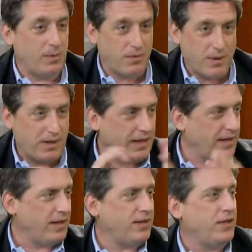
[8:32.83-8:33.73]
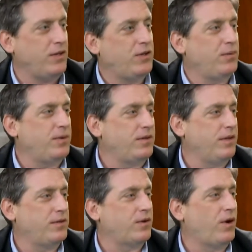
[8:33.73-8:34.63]
I'm glad we can continue to
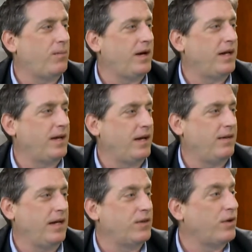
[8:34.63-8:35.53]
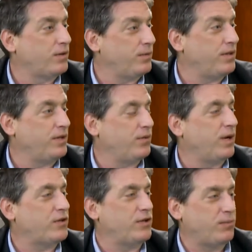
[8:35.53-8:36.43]
assault my in-laws with these
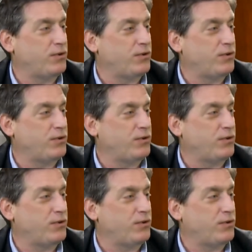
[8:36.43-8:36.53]
questions.